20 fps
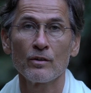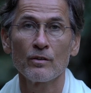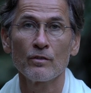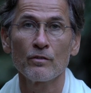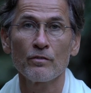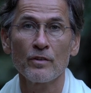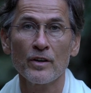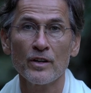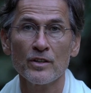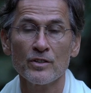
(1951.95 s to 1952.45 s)

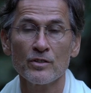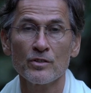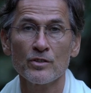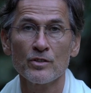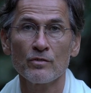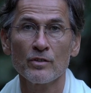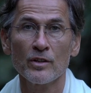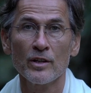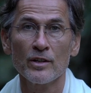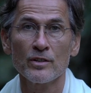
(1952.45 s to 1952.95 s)
phase in
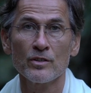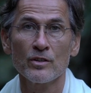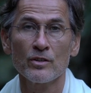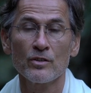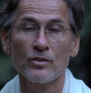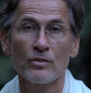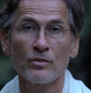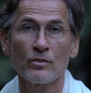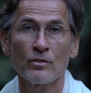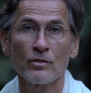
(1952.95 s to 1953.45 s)

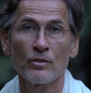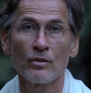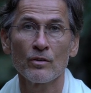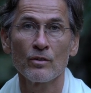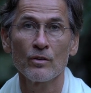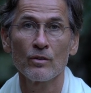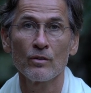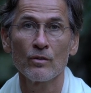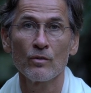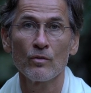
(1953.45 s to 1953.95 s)
civilization.
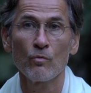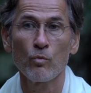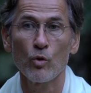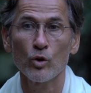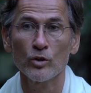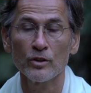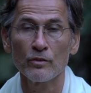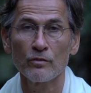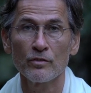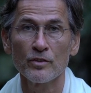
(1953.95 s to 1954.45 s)

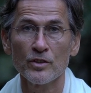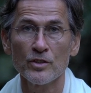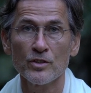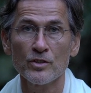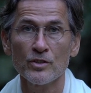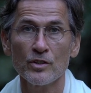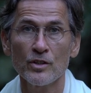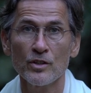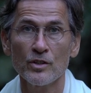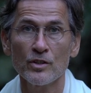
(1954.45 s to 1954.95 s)
What if
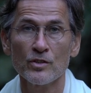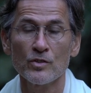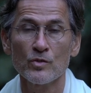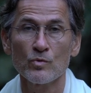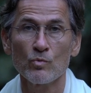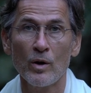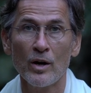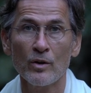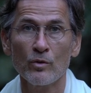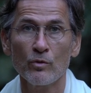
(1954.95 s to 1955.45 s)
this is
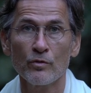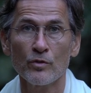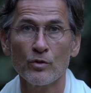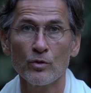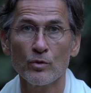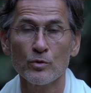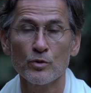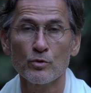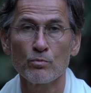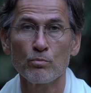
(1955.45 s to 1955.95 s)
one of
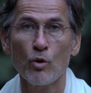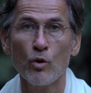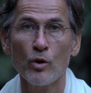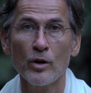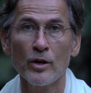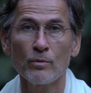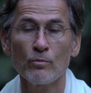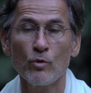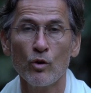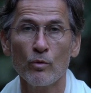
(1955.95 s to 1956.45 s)
those
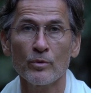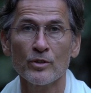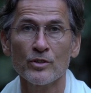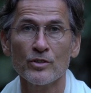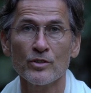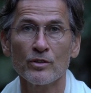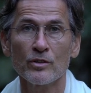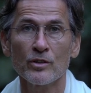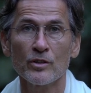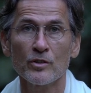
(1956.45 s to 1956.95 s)
boiling moments
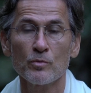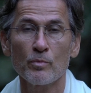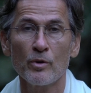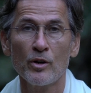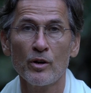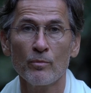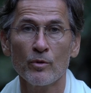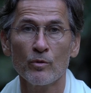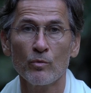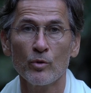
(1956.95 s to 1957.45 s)
in the
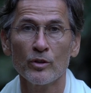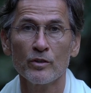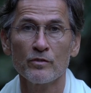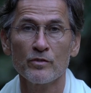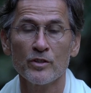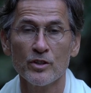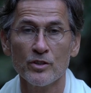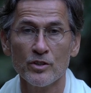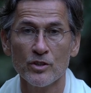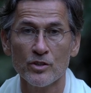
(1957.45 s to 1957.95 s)
experiment? What if
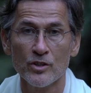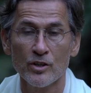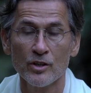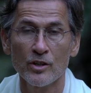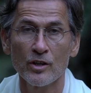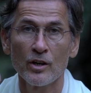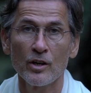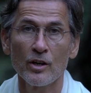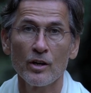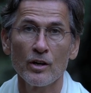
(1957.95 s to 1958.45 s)
this is a
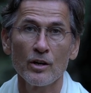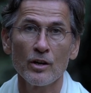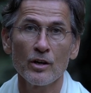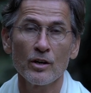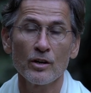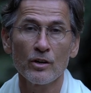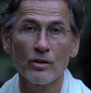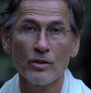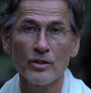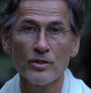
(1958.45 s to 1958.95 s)

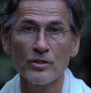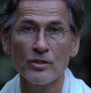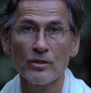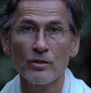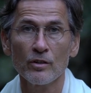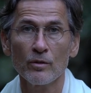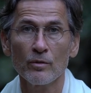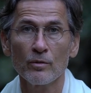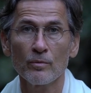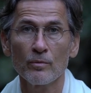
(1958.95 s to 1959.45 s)

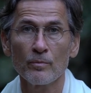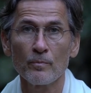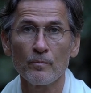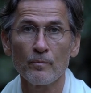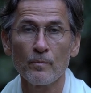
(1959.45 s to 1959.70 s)
critical